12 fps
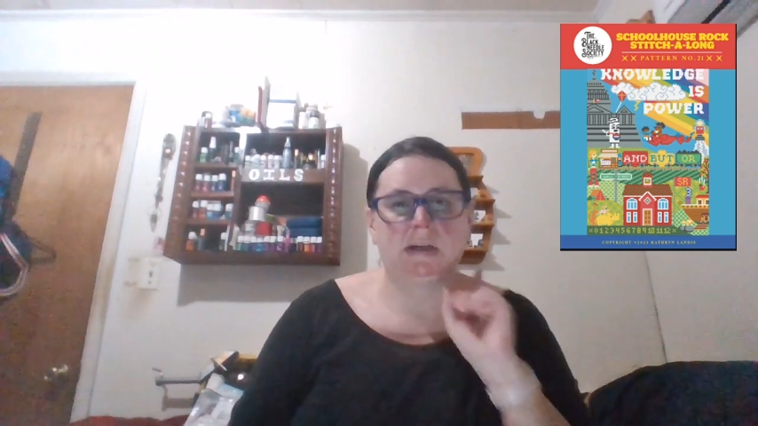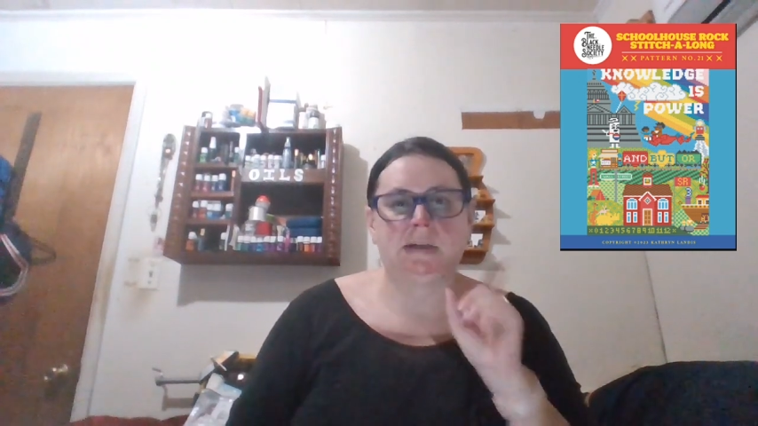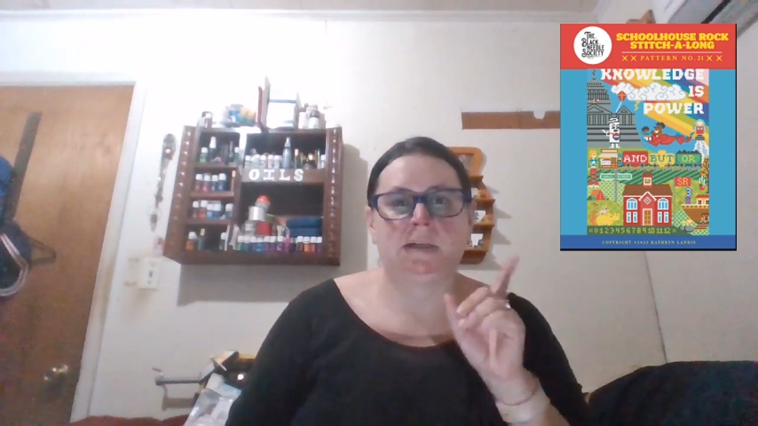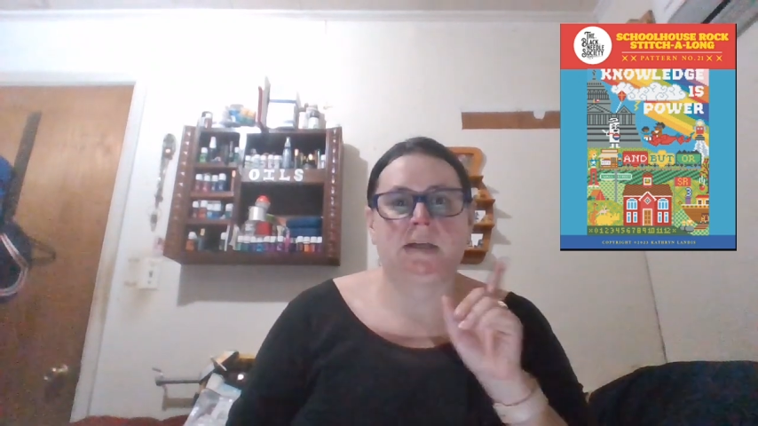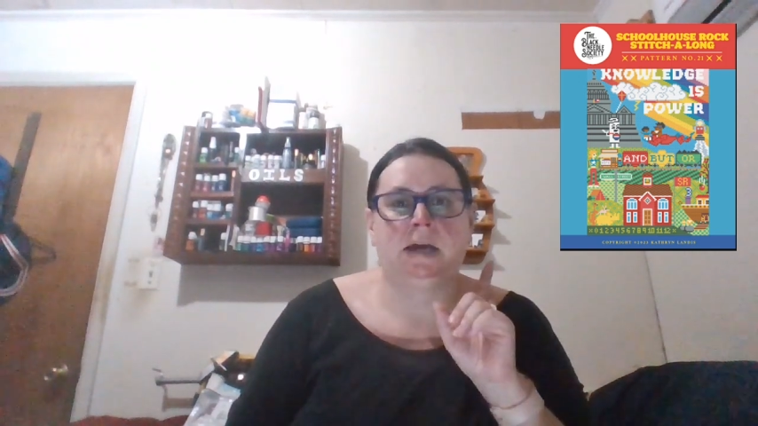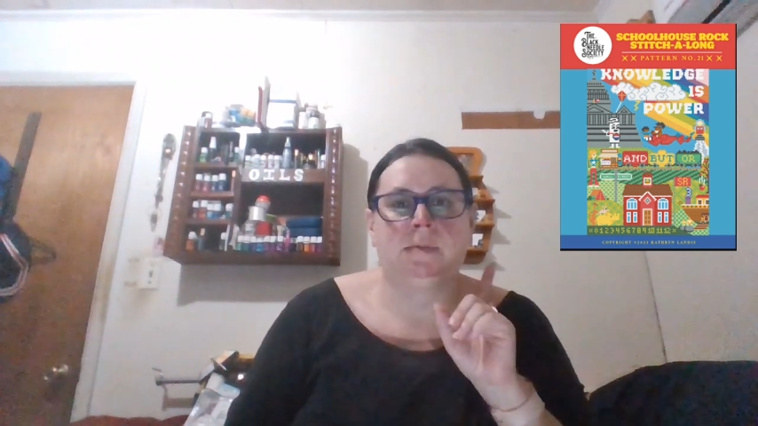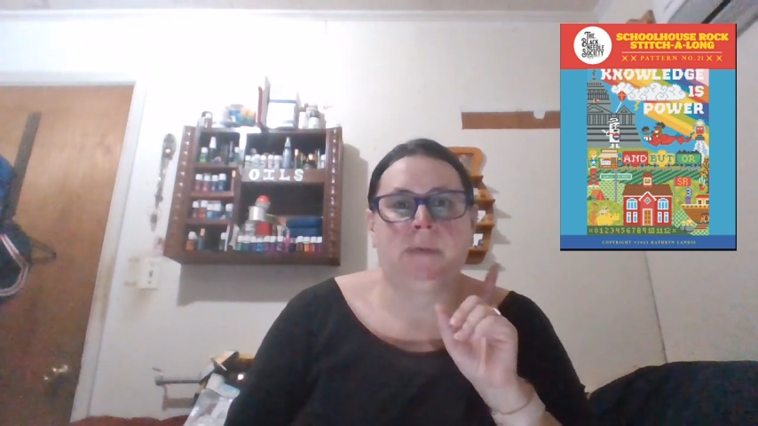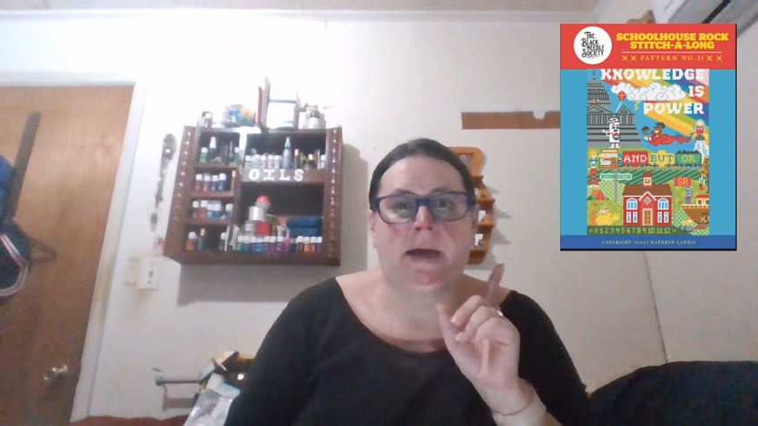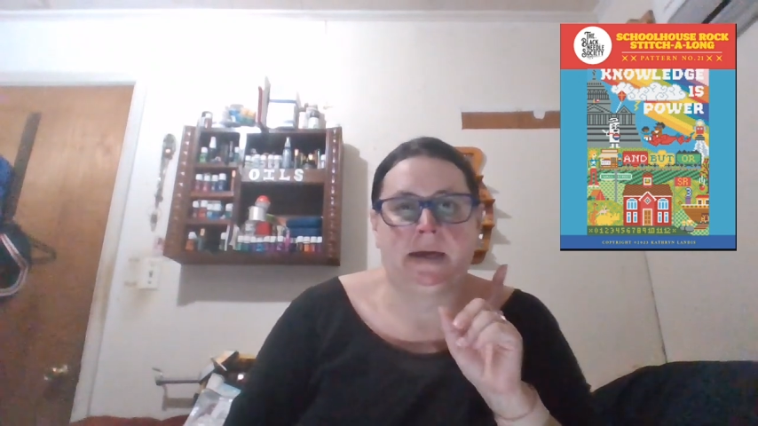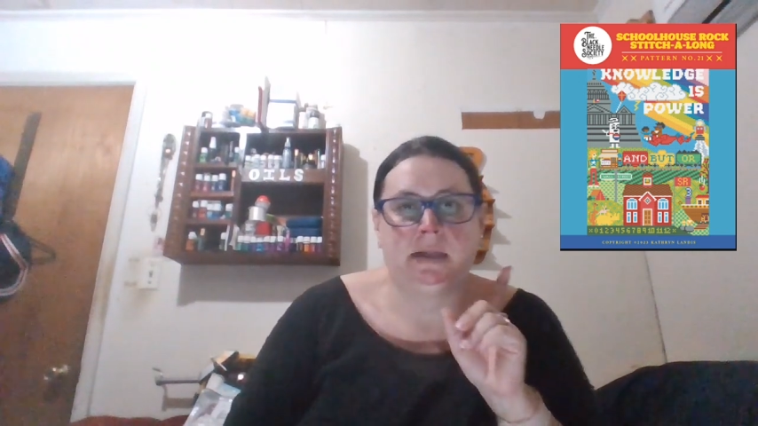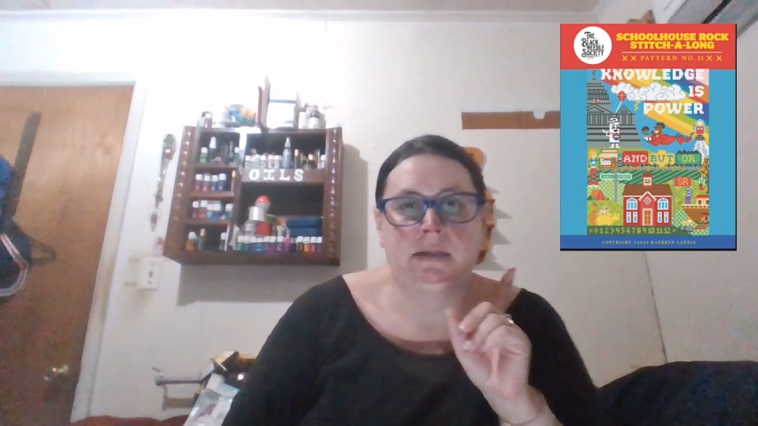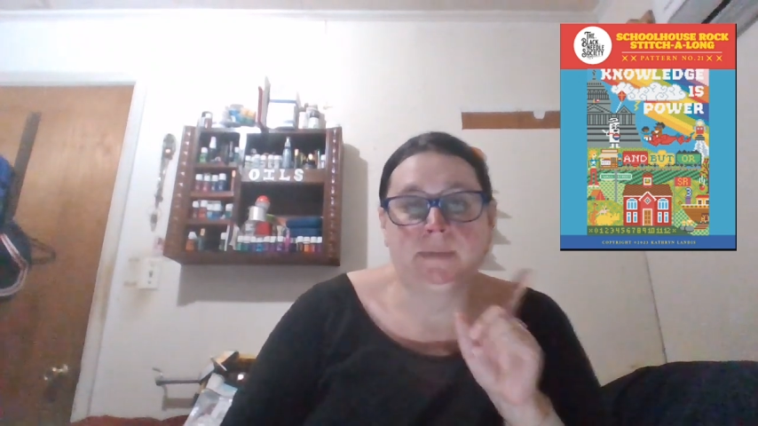designed
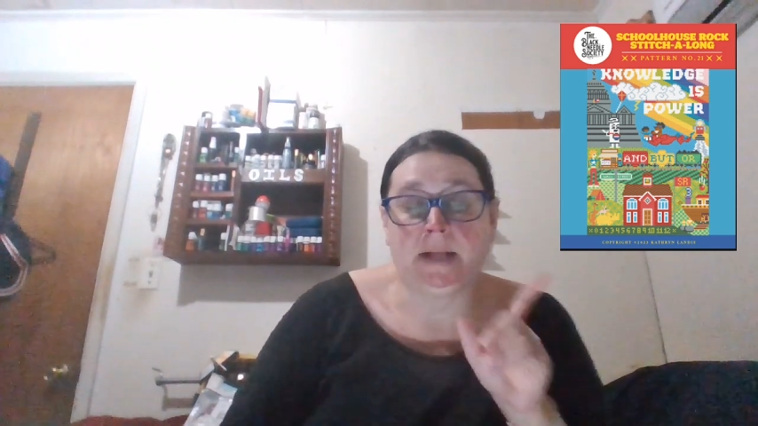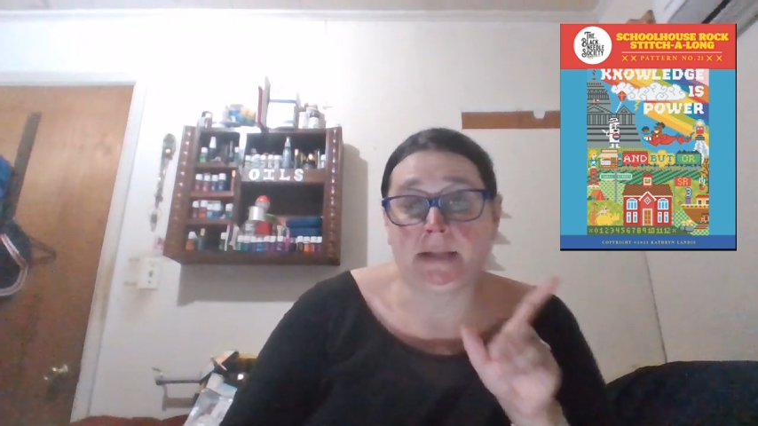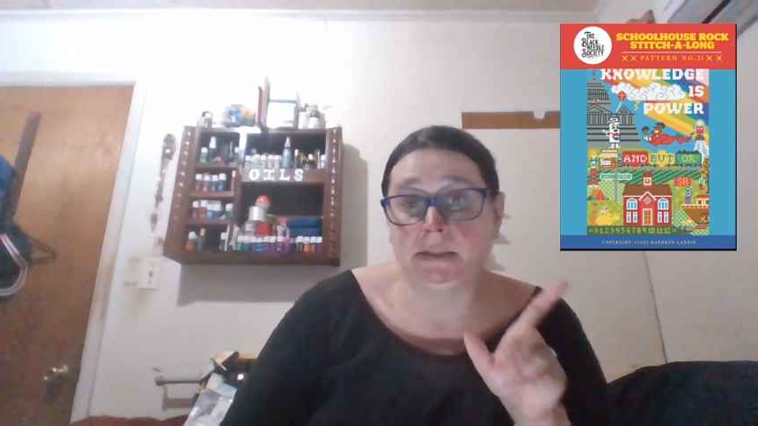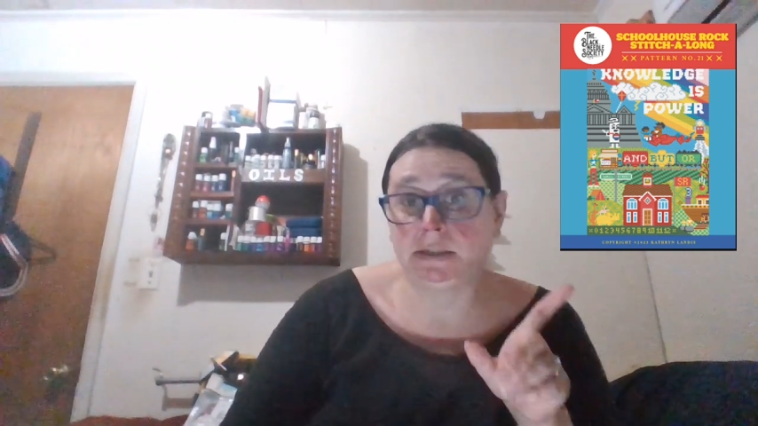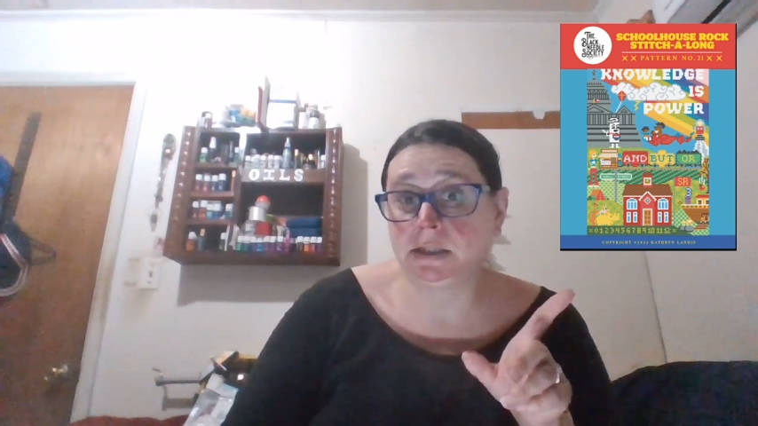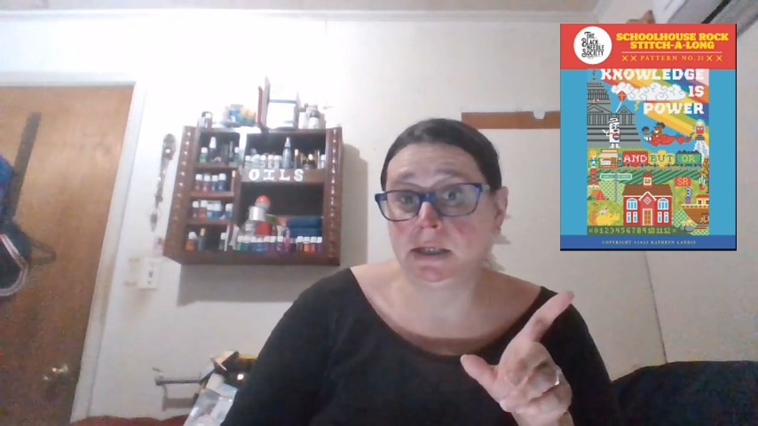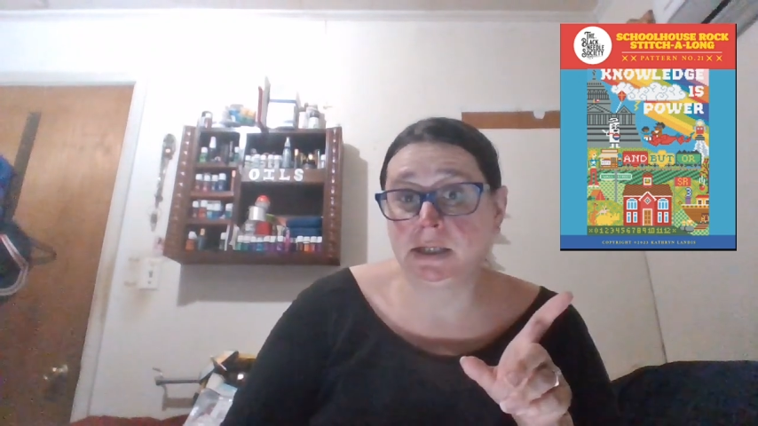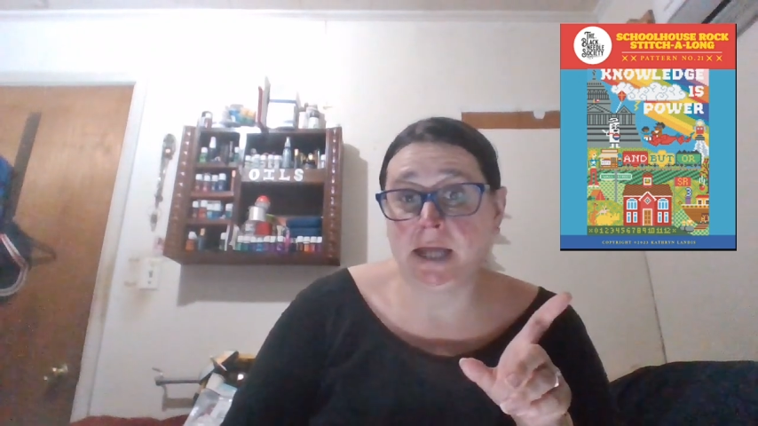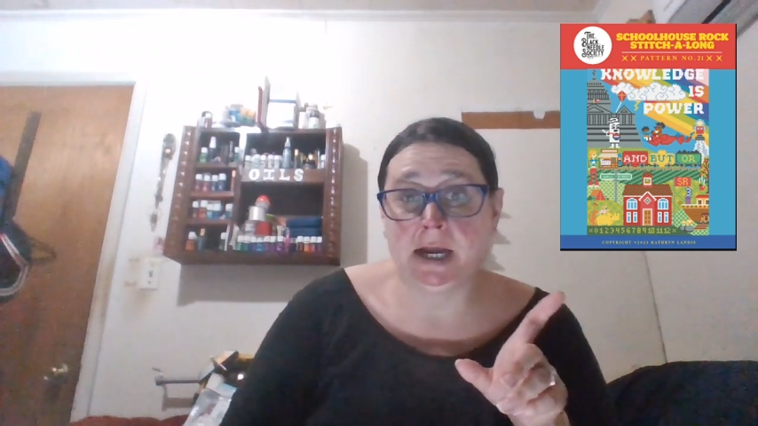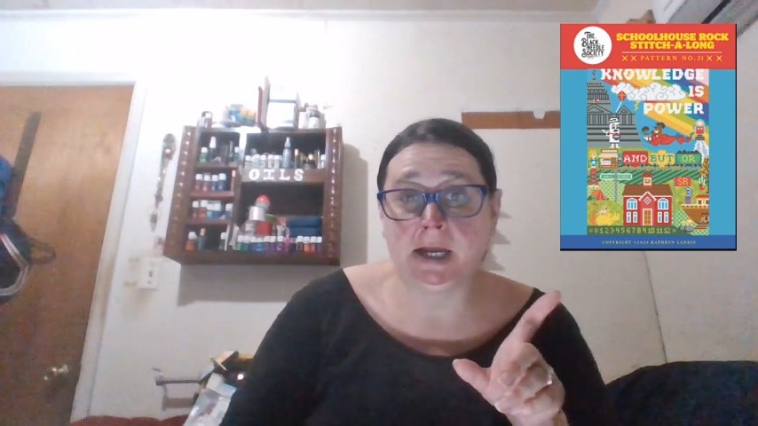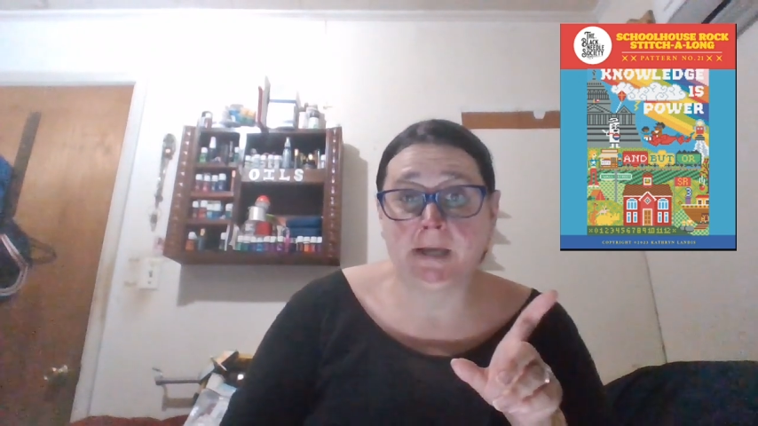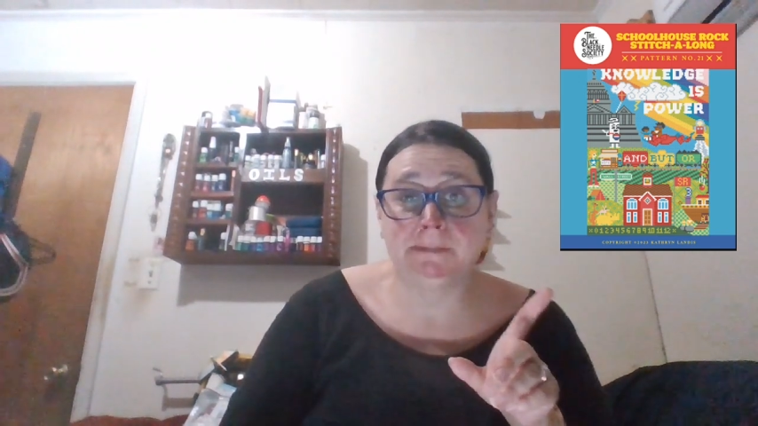by the Black Needle
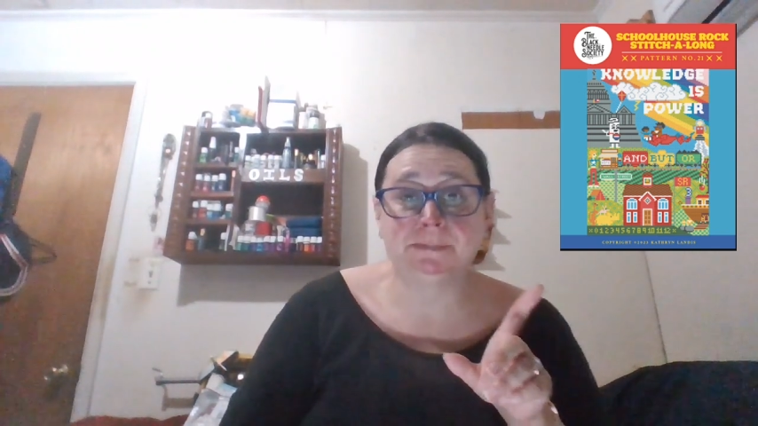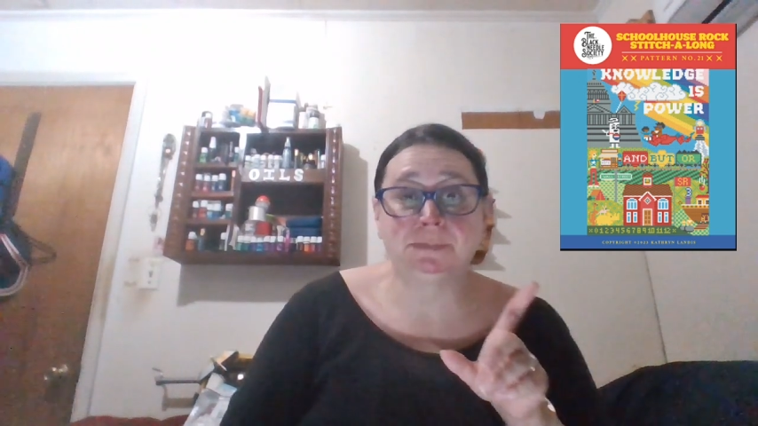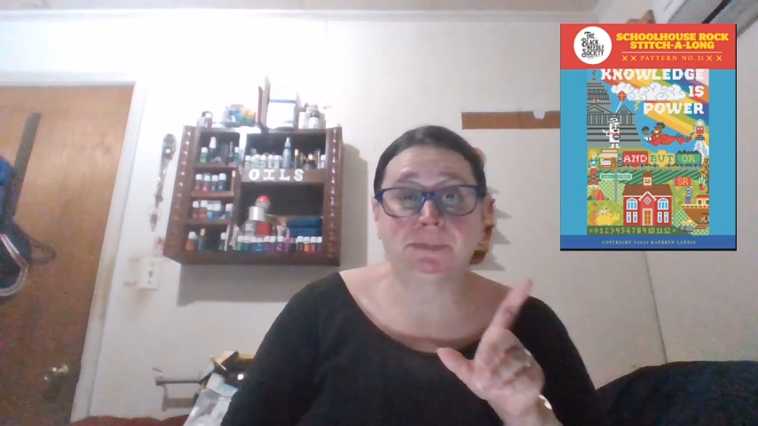Society.